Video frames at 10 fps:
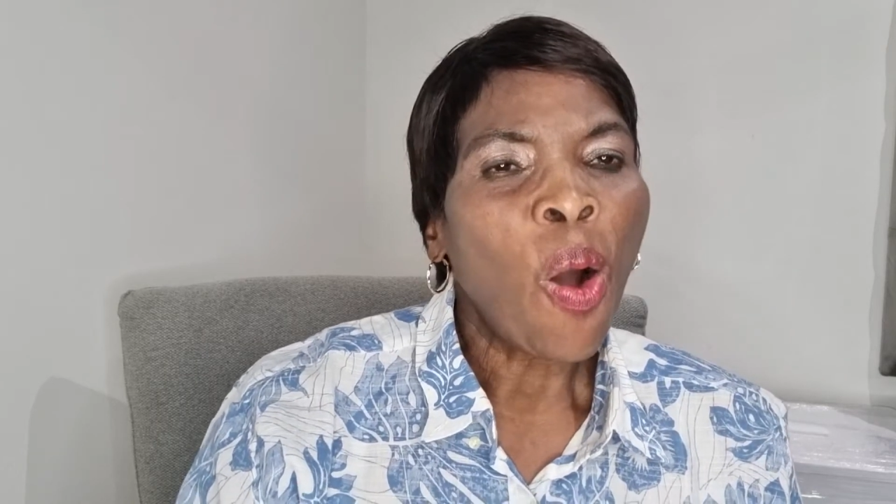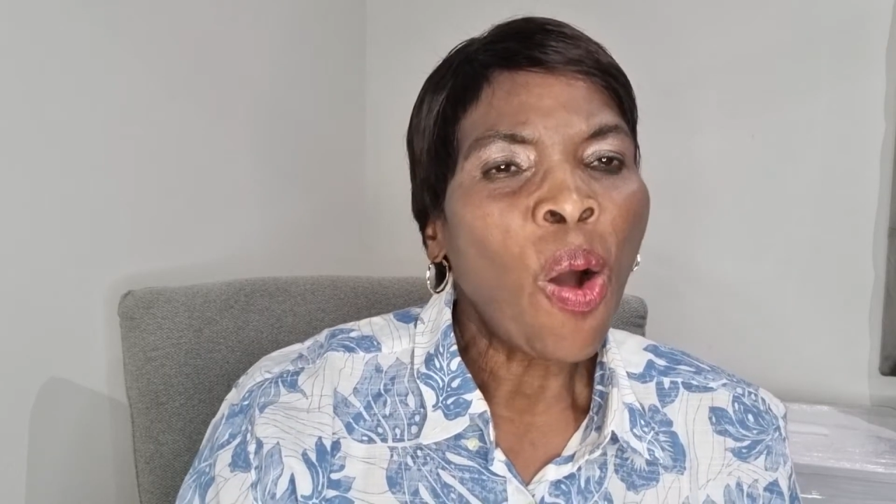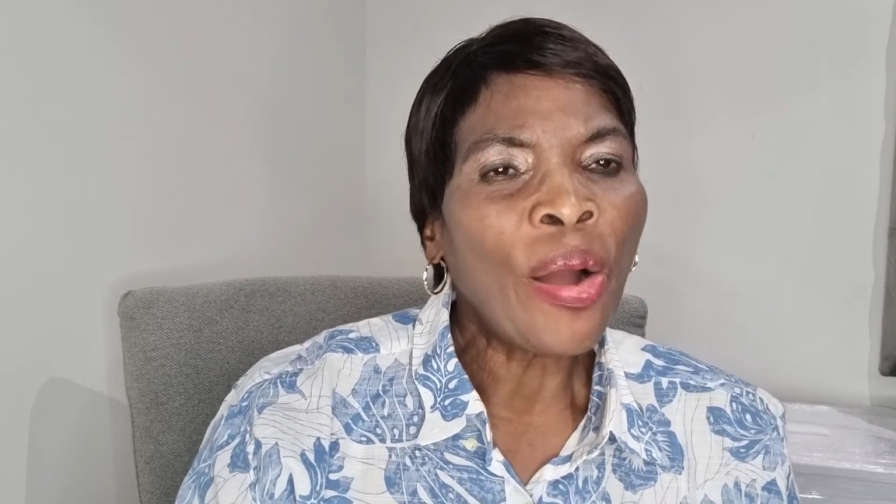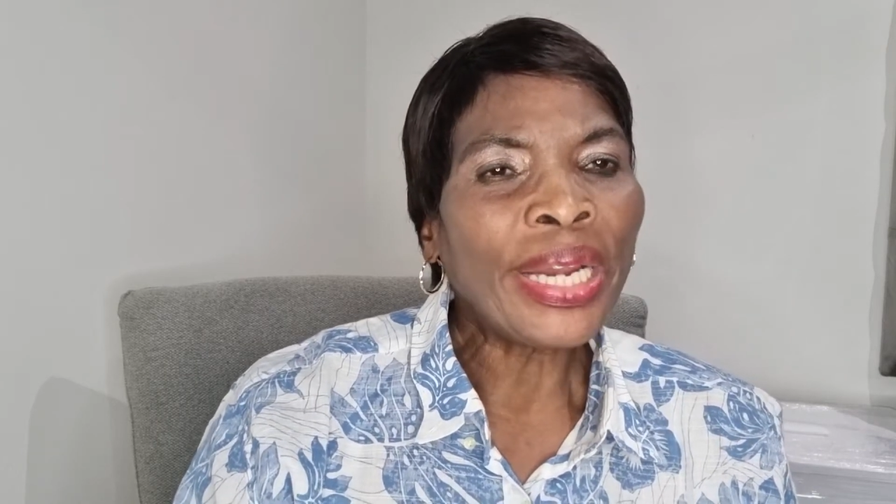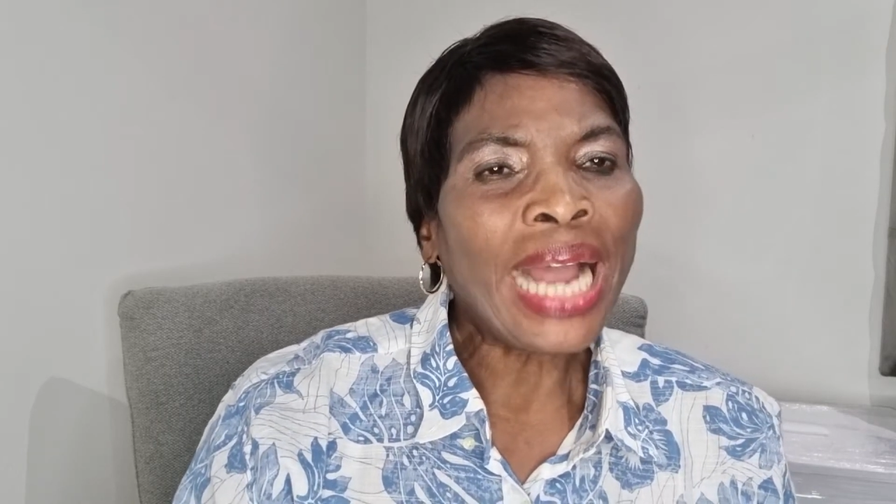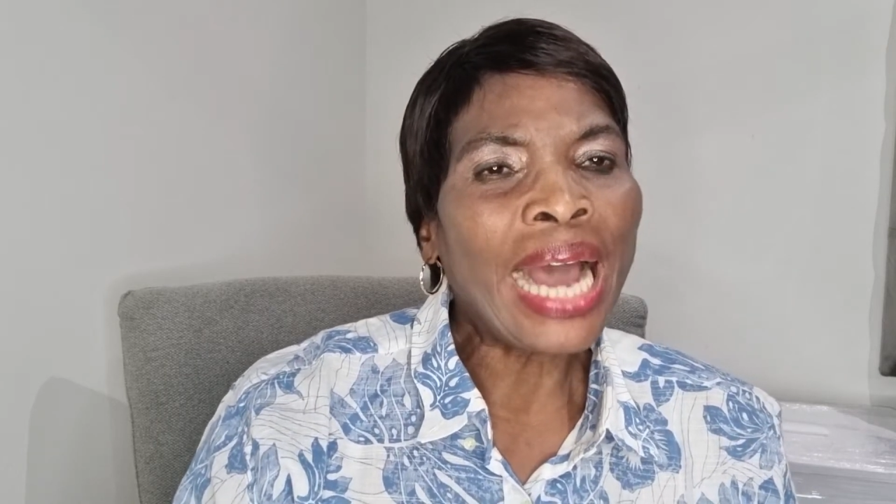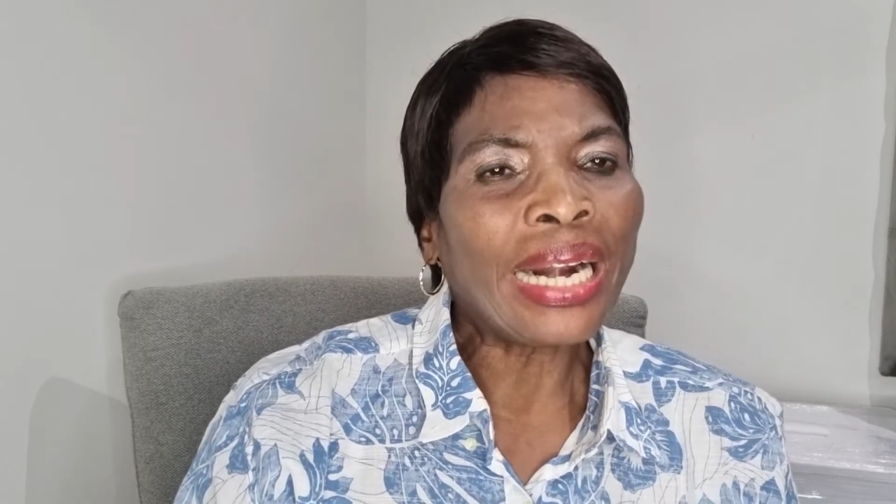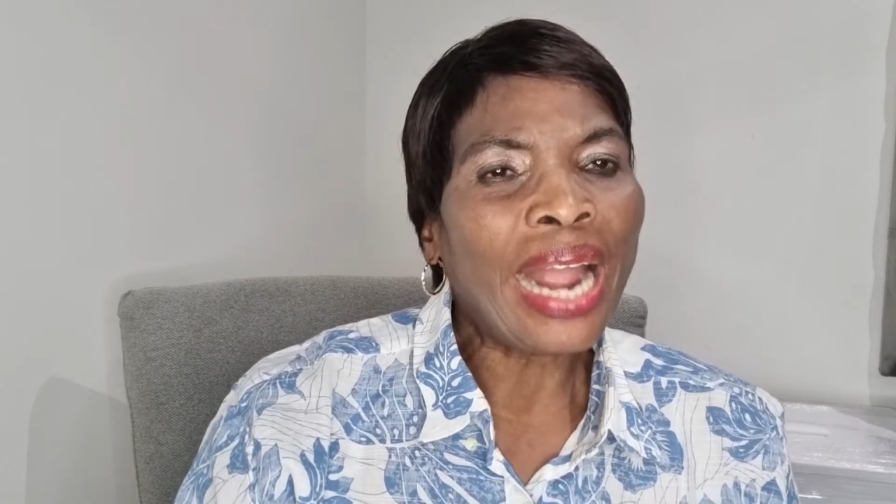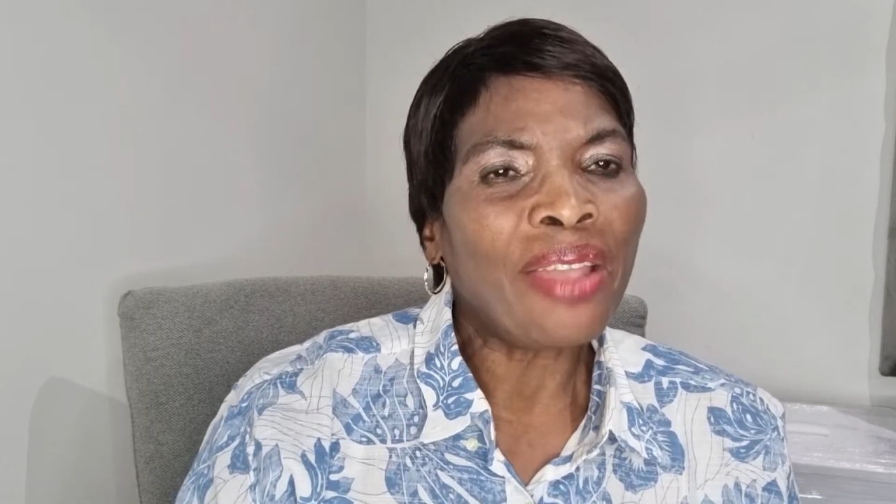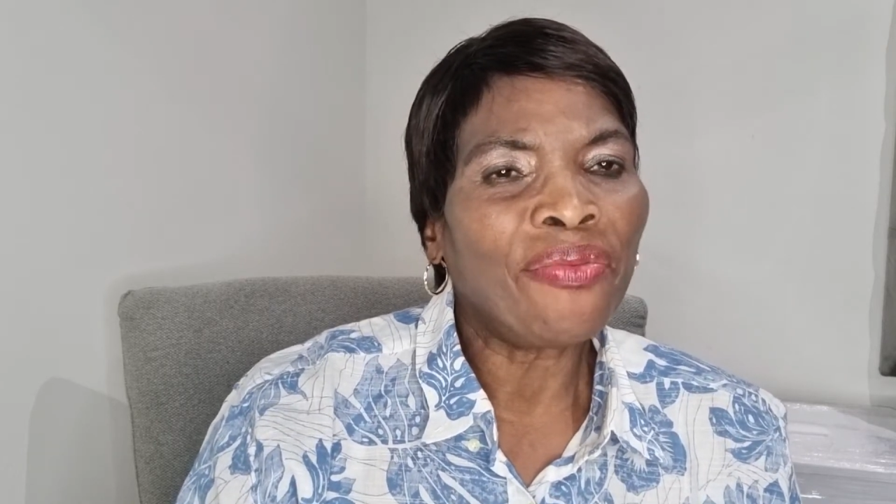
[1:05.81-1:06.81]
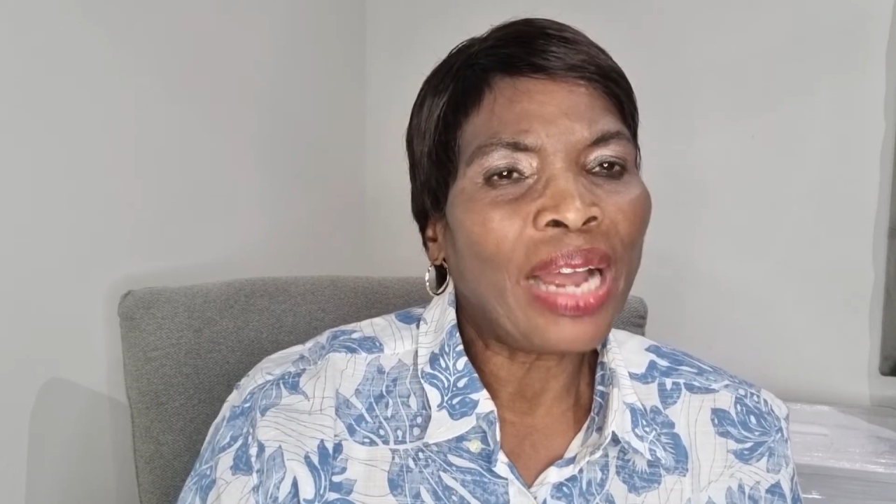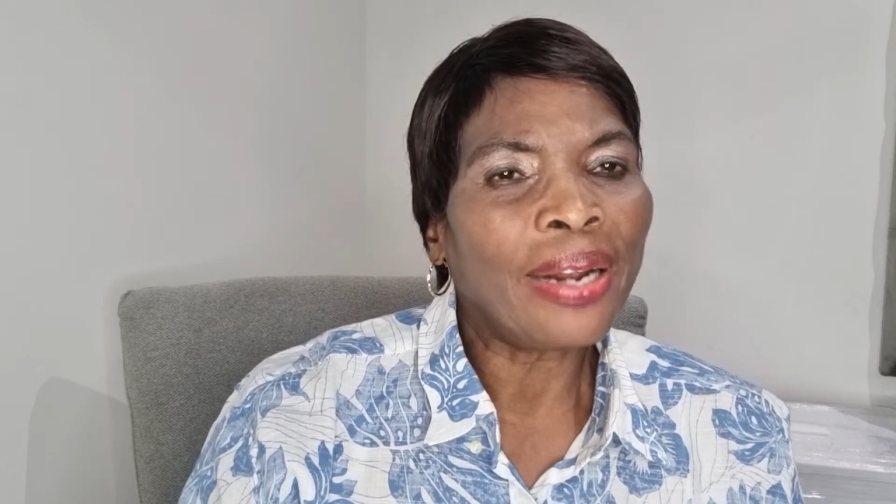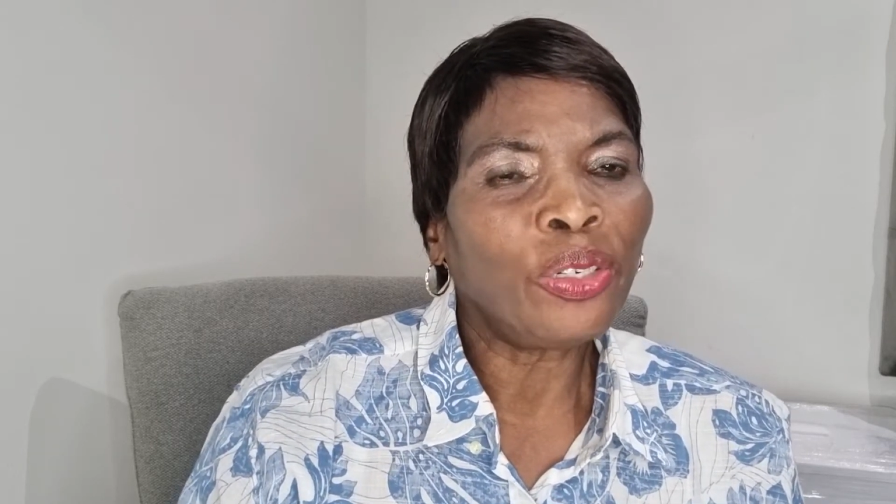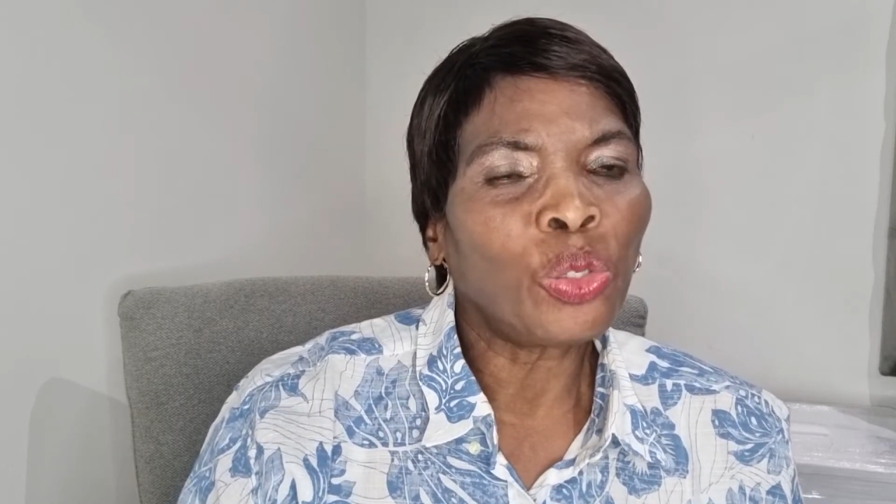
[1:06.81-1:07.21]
On arrival